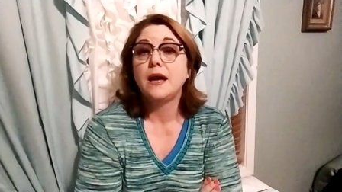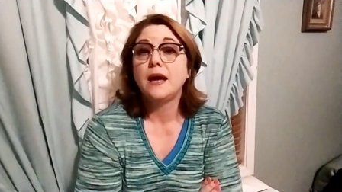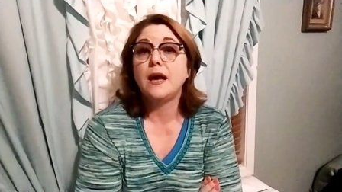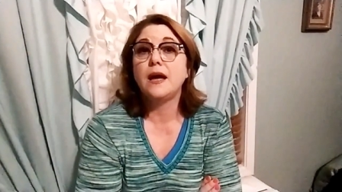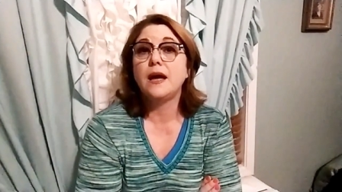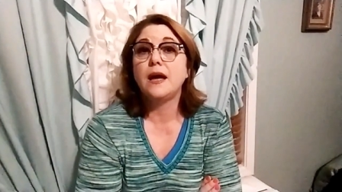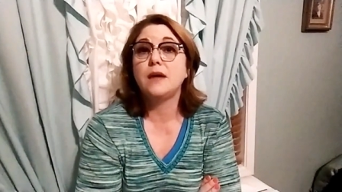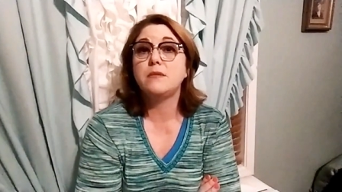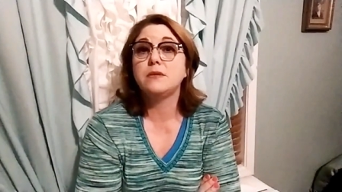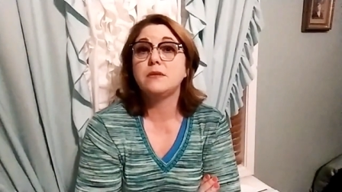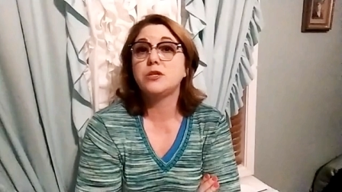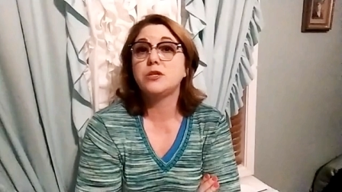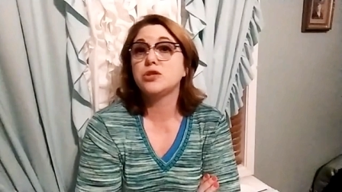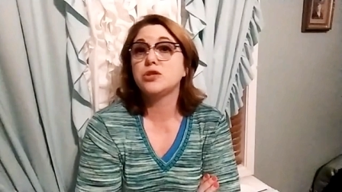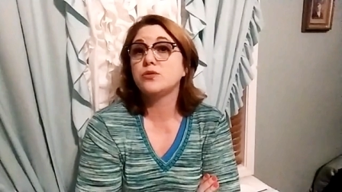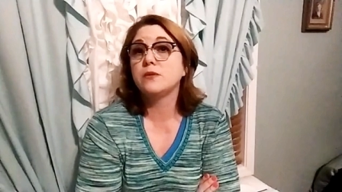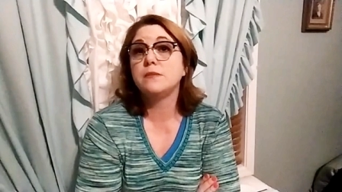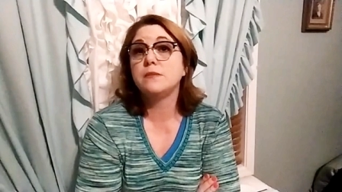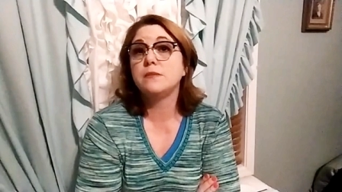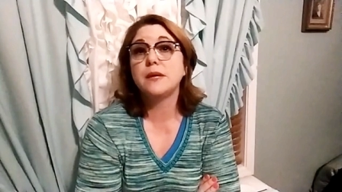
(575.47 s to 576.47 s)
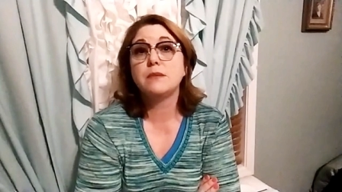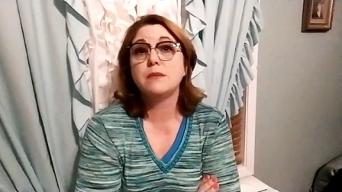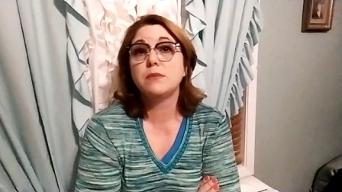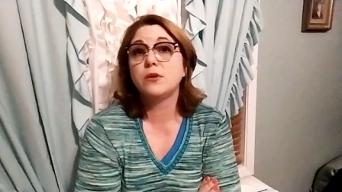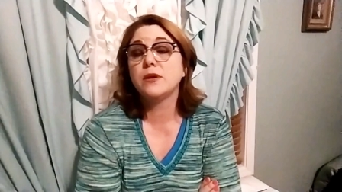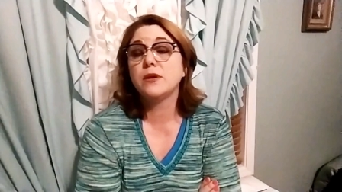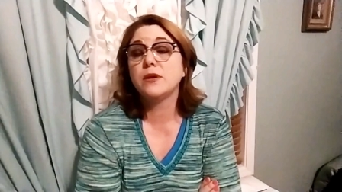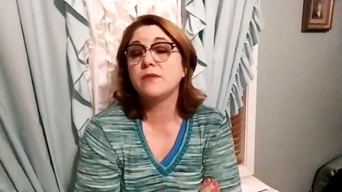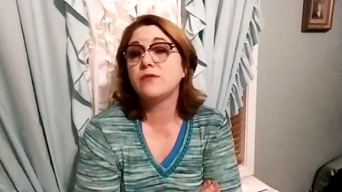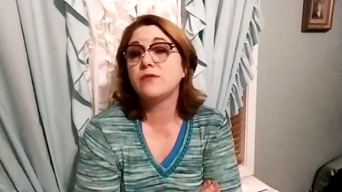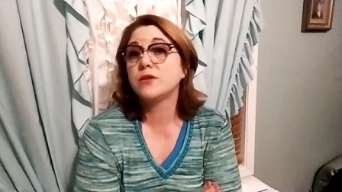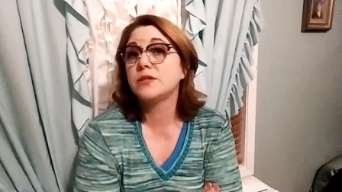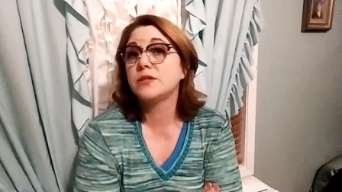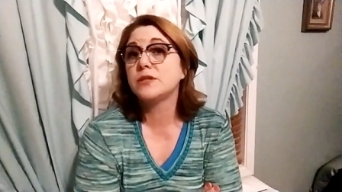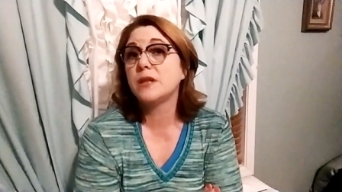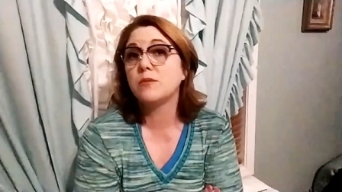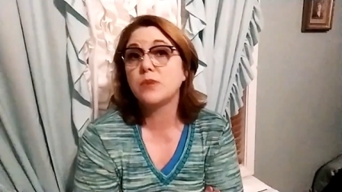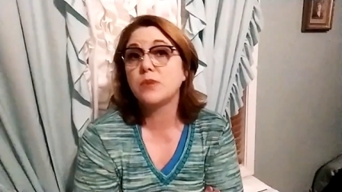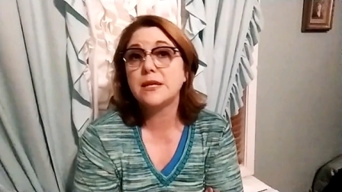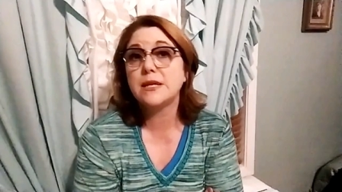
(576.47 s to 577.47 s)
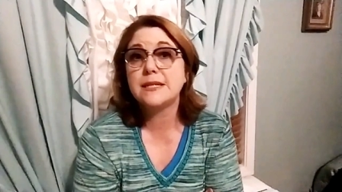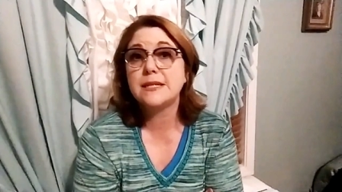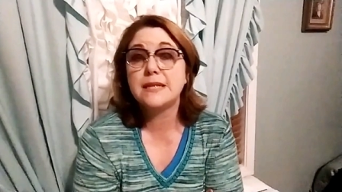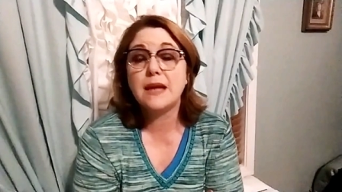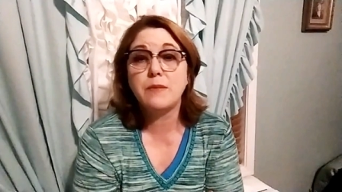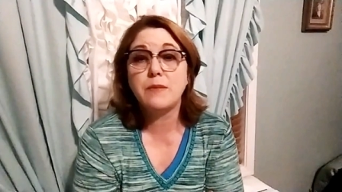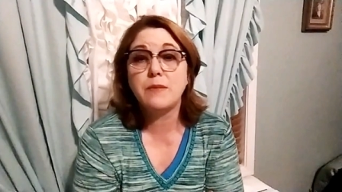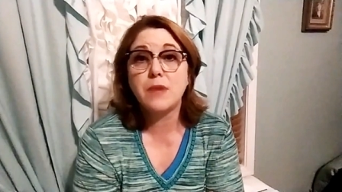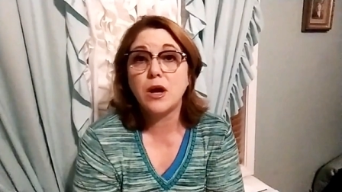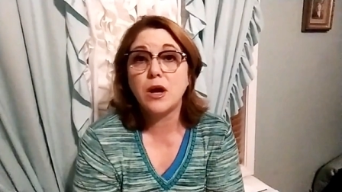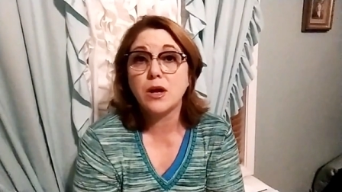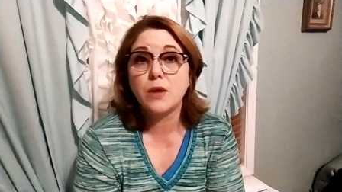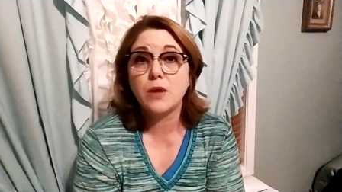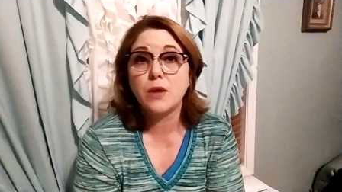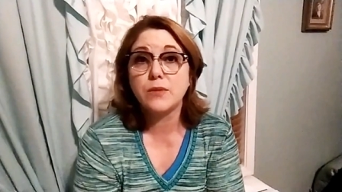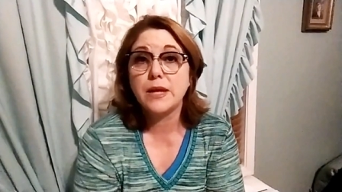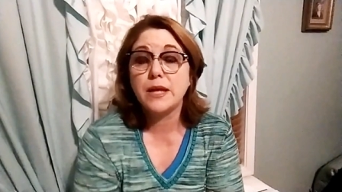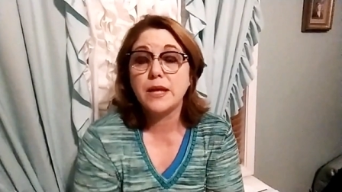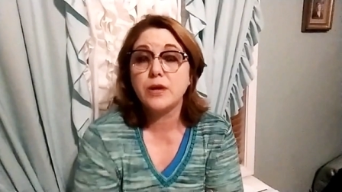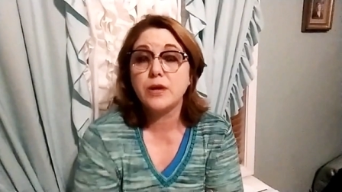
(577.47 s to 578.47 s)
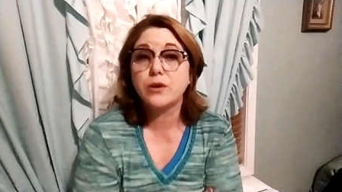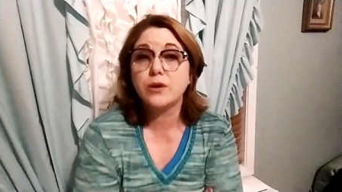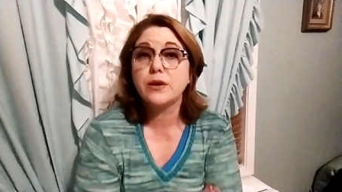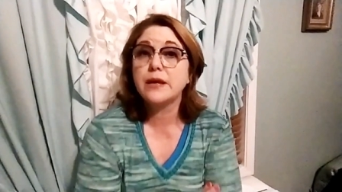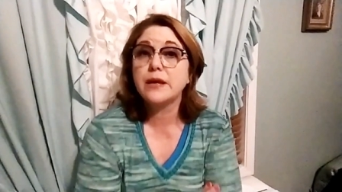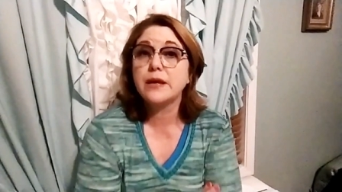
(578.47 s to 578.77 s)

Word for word: Uh, just remember, if for some reason I'm not on here,